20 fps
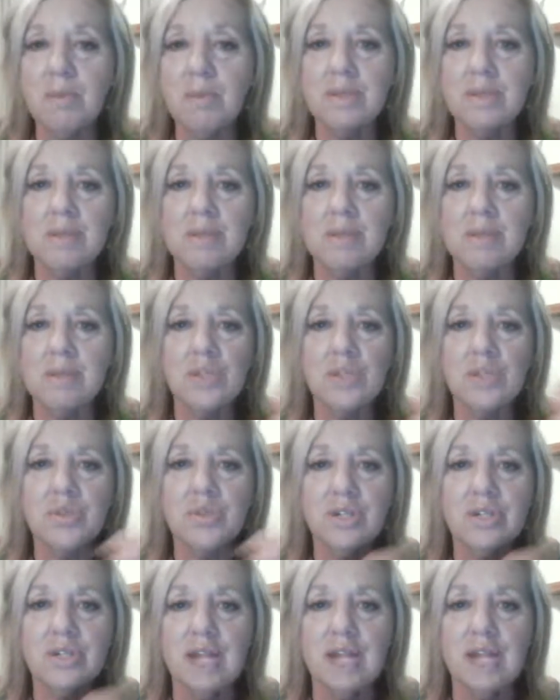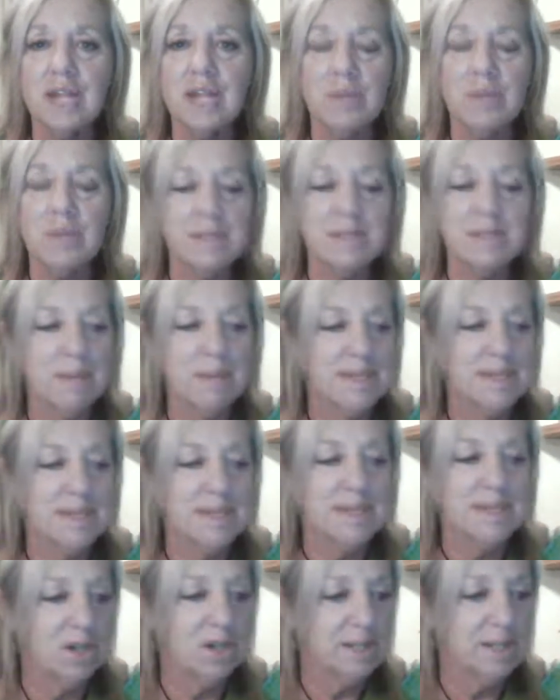One's about children and one's about
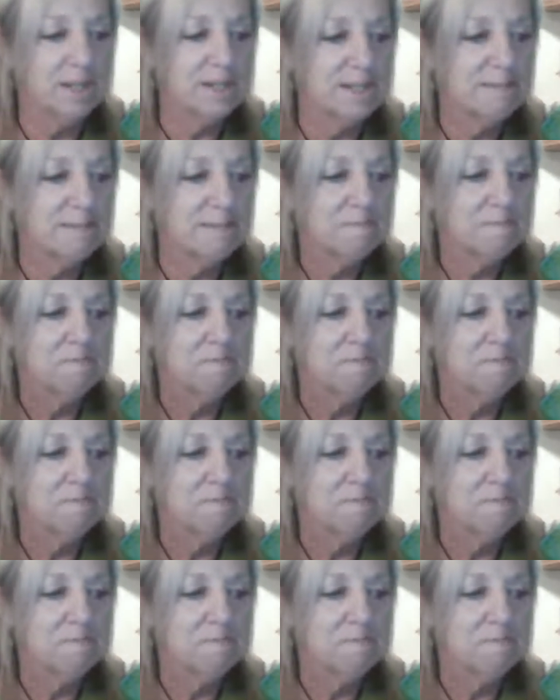signs.